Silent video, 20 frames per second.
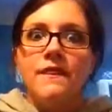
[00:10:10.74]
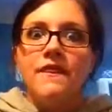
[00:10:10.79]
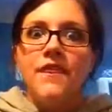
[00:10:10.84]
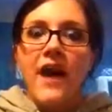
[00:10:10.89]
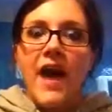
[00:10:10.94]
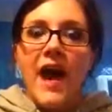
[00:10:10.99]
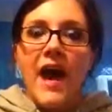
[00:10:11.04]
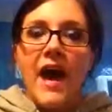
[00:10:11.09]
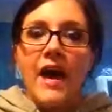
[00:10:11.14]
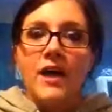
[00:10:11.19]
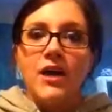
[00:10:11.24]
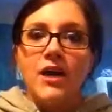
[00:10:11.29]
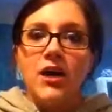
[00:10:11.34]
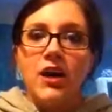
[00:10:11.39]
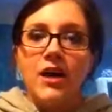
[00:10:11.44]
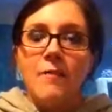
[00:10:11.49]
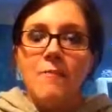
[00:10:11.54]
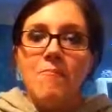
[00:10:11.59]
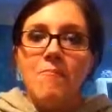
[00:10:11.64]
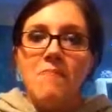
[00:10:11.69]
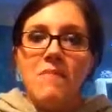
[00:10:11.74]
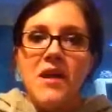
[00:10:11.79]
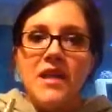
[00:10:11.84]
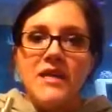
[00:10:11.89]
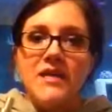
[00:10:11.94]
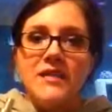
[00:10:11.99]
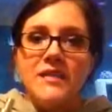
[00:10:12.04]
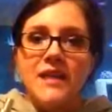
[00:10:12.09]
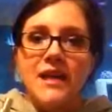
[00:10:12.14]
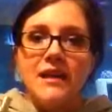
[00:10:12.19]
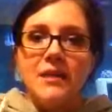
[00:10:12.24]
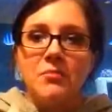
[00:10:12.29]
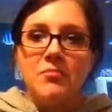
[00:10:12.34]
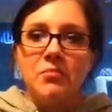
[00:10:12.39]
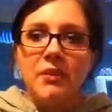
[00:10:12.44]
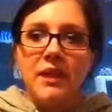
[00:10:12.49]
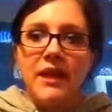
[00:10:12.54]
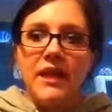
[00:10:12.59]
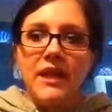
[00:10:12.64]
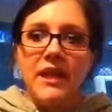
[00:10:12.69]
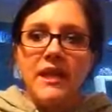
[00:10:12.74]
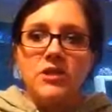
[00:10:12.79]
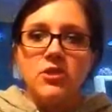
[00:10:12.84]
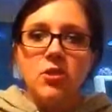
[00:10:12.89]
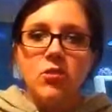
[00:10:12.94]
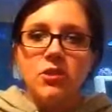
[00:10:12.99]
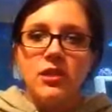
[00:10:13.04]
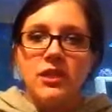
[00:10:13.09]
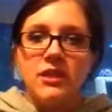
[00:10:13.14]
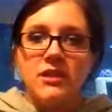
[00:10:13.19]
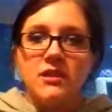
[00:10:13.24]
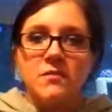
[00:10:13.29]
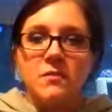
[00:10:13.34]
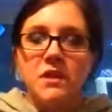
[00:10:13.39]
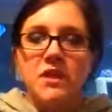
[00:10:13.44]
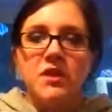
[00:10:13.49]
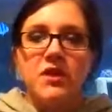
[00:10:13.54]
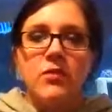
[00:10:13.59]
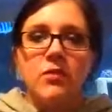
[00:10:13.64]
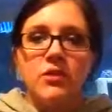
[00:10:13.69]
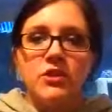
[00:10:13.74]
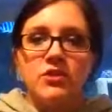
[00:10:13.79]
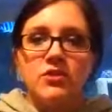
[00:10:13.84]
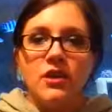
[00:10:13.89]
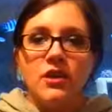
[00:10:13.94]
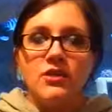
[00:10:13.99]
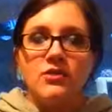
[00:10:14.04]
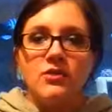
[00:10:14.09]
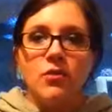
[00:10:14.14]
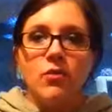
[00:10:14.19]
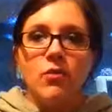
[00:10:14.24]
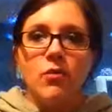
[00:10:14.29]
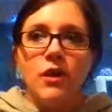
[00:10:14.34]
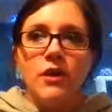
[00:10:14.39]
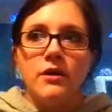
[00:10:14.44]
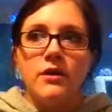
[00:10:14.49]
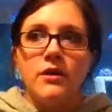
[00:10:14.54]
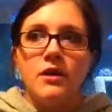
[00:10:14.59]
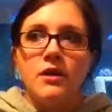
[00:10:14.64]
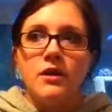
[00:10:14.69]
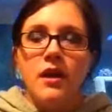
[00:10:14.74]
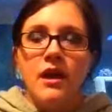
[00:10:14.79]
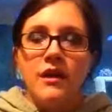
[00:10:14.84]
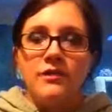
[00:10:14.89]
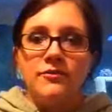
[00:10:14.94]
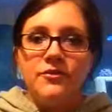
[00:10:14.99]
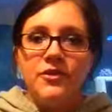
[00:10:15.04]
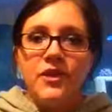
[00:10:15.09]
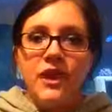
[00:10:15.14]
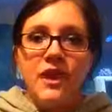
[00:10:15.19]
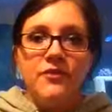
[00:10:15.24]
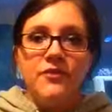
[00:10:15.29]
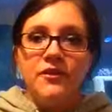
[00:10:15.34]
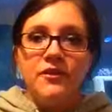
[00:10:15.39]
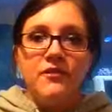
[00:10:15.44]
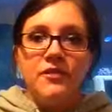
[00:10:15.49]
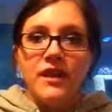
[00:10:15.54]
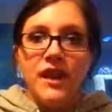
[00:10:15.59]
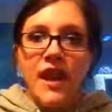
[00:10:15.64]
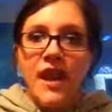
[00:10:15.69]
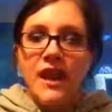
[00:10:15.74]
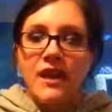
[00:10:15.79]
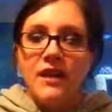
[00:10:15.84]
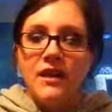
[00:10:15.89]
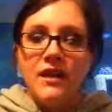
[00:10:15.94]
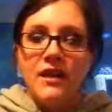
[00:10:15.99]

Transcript: That got amazing. The bite like totally disappeared and went straight to a 1, if even that.